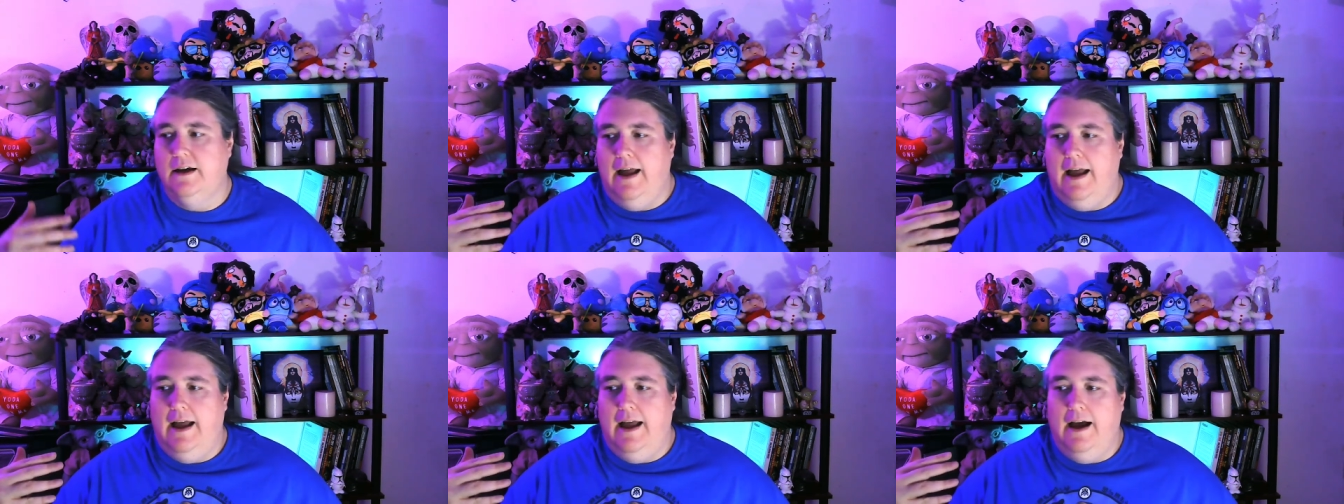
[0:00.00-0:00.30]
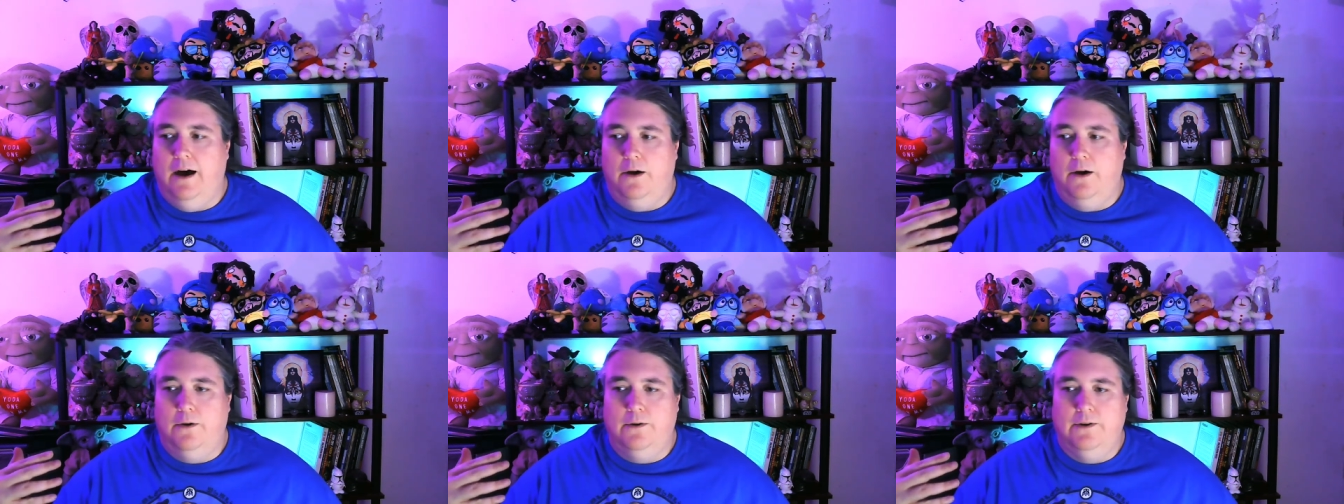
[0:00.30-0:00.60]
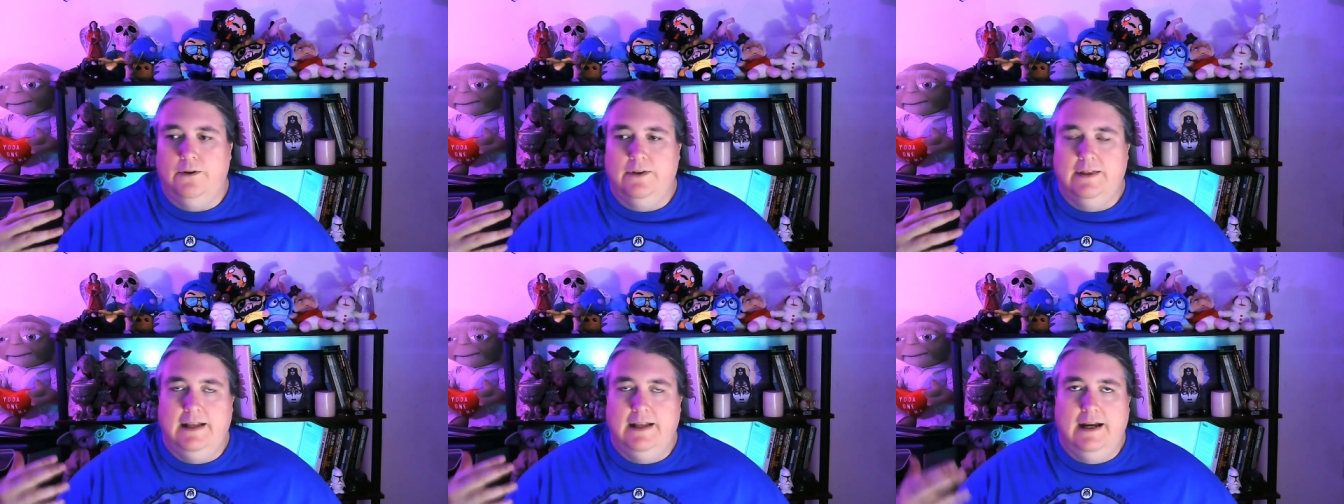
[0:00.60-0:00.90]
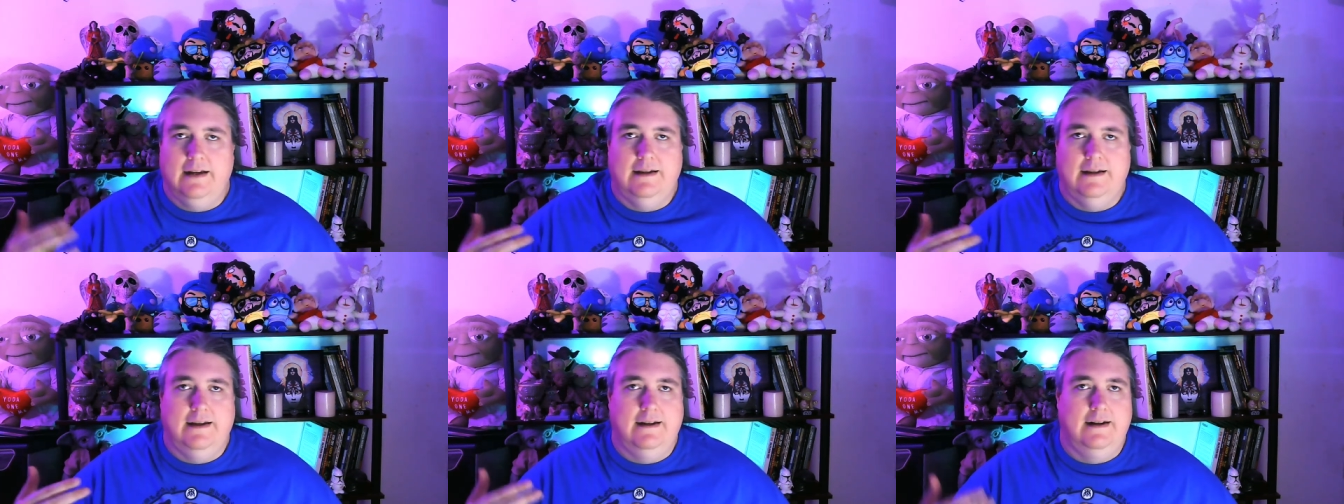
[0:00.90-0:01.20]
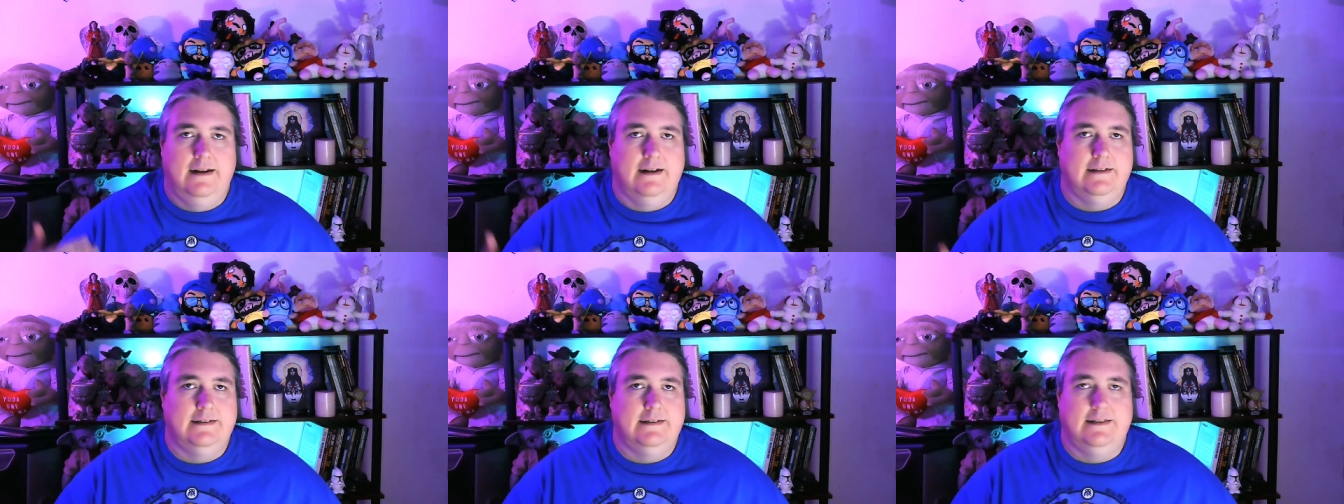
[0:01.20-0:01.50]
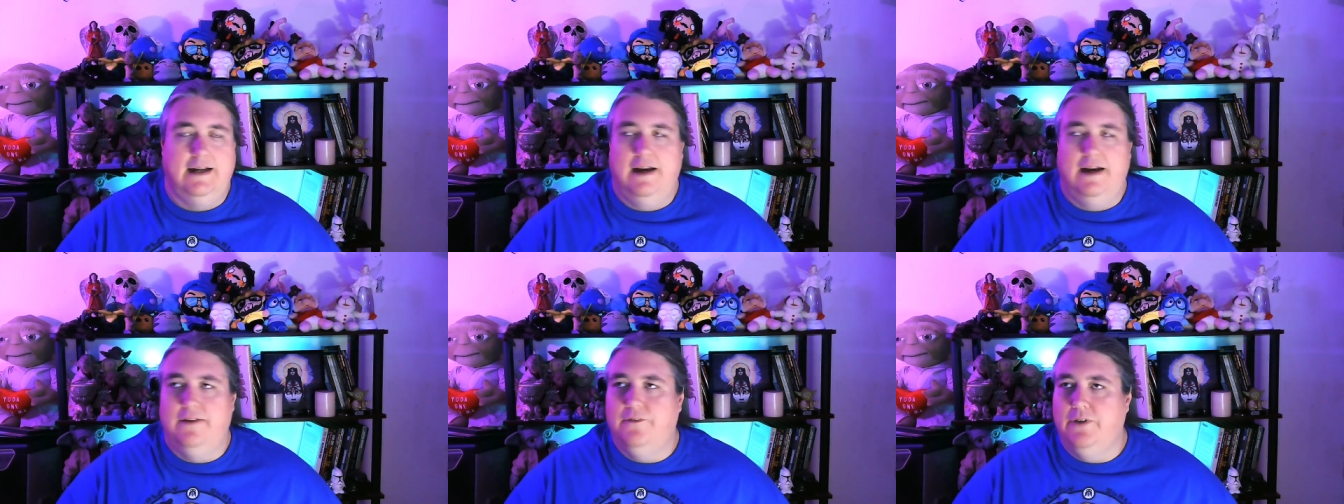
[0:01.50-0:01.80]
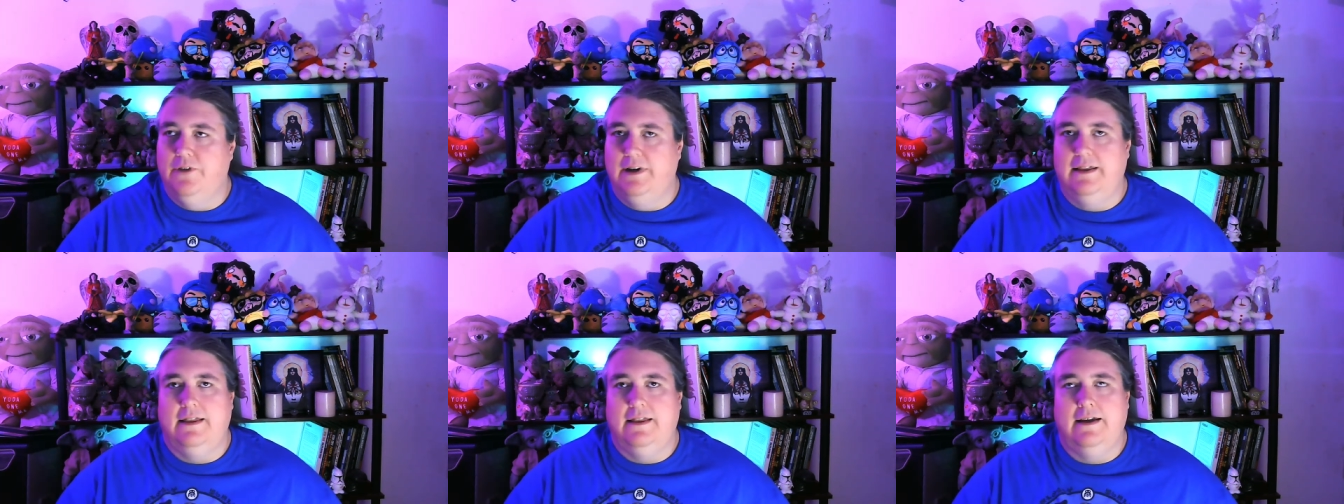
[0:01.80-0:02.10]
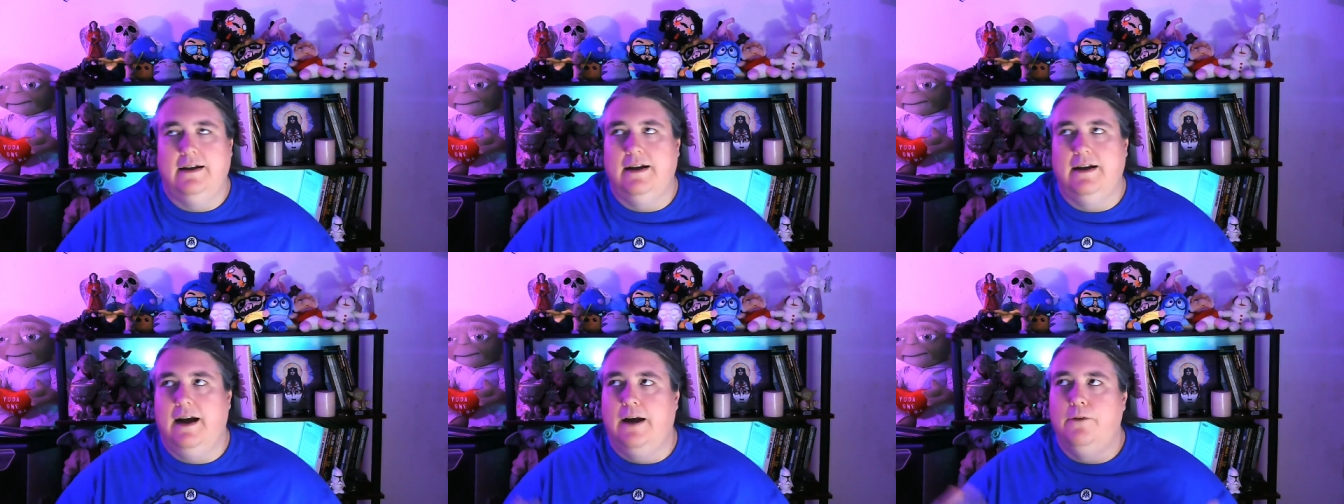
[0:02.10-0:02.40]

how that connects to everything. I